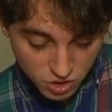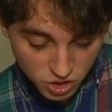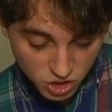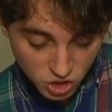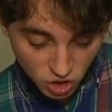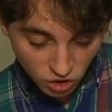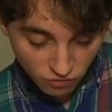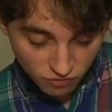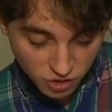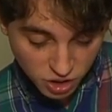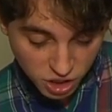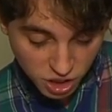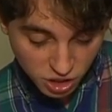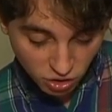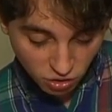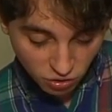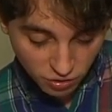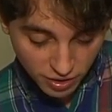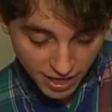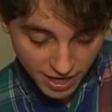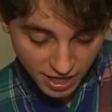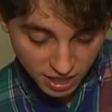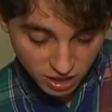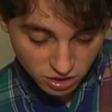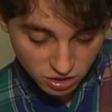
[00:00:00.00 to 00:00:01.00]
Serve
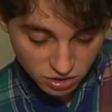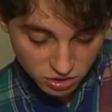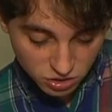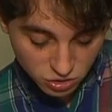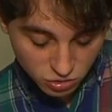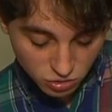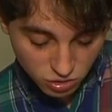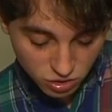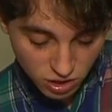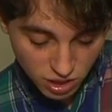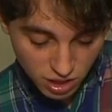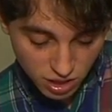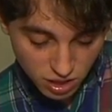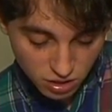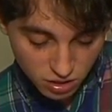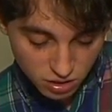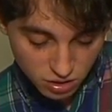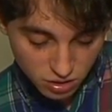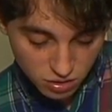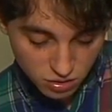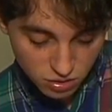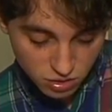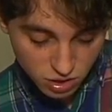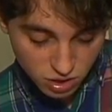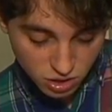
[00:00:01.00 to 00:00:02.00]
chilled, uh, ex
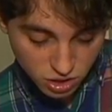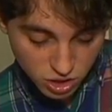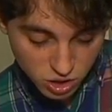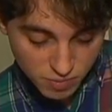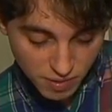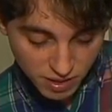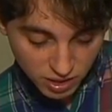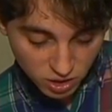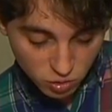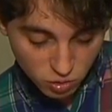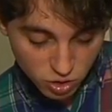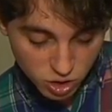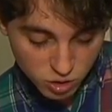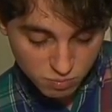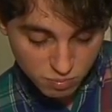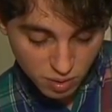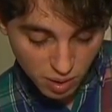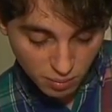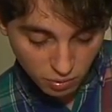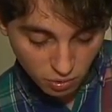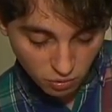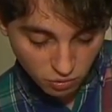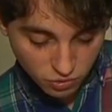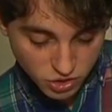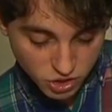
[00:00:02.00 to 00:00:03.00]
uh, expect crisp
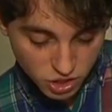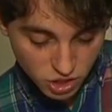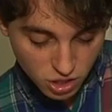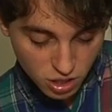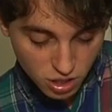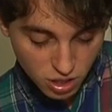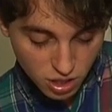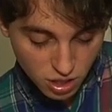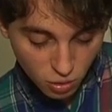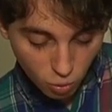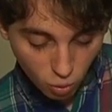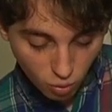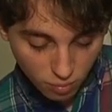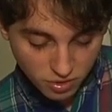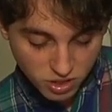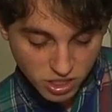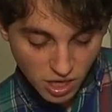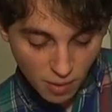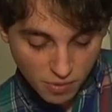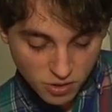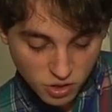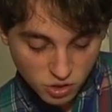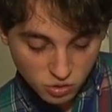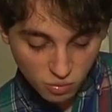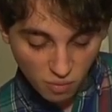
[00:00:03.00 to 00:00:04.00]
bubbles. Warmer
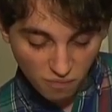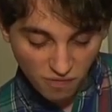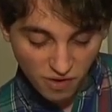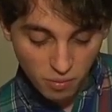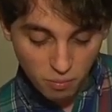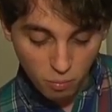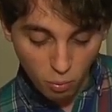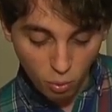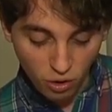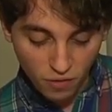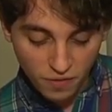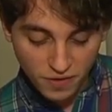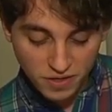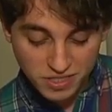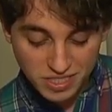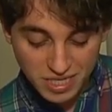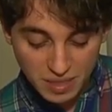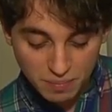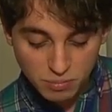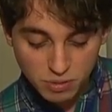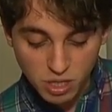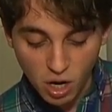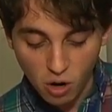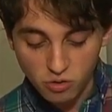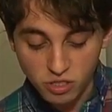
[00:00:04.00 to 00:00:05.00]
temperatures reveal more of the
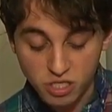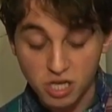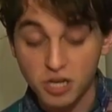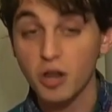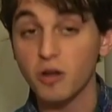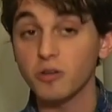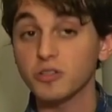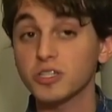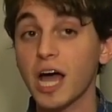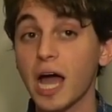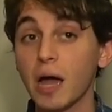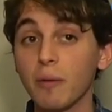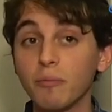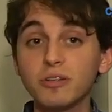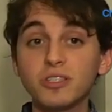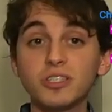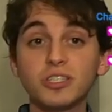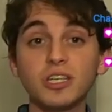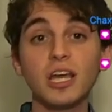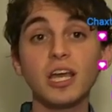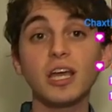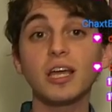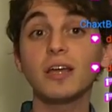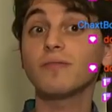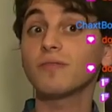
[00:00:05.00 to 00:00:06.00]
deep toasty notes. I would
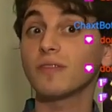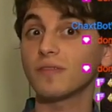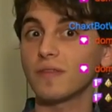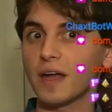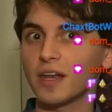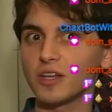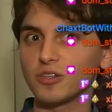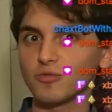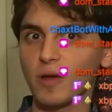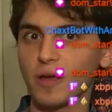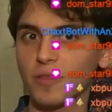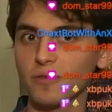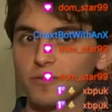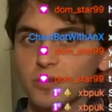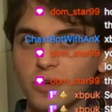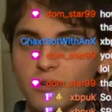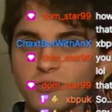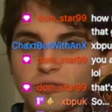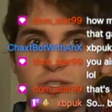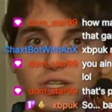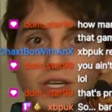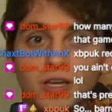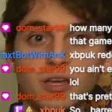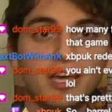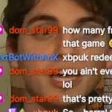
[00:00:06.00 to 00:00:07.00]
say that is rather
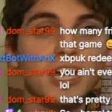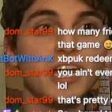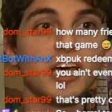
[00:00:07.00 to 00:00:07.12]
toasty.